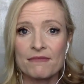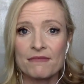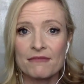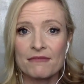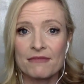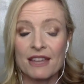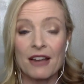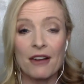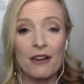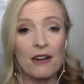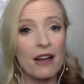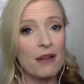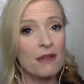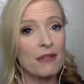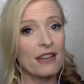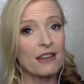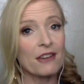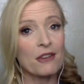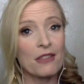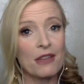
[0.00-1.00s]
Now,
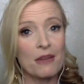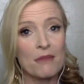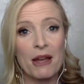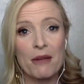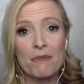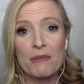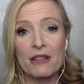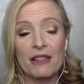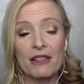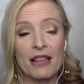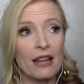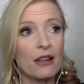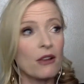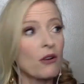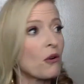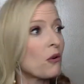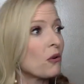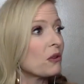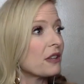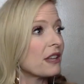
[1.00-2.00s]
I know that might be like,
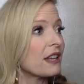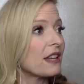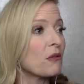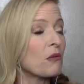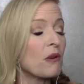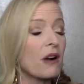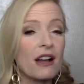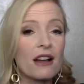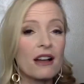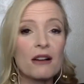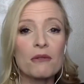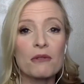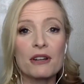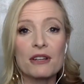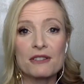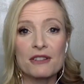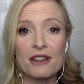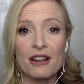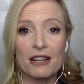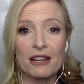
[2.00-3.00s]
holy, what are you
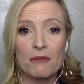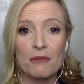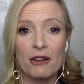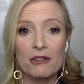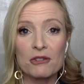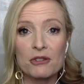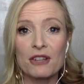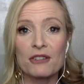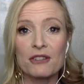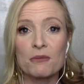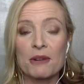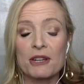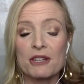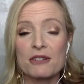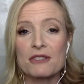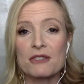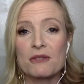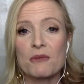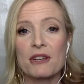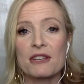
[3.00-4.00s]
talking about?
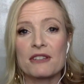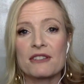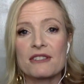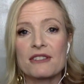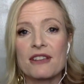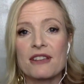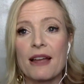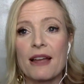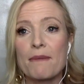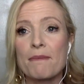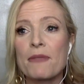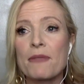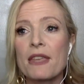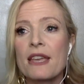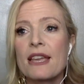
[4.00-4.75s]
Transformation's a waste of time.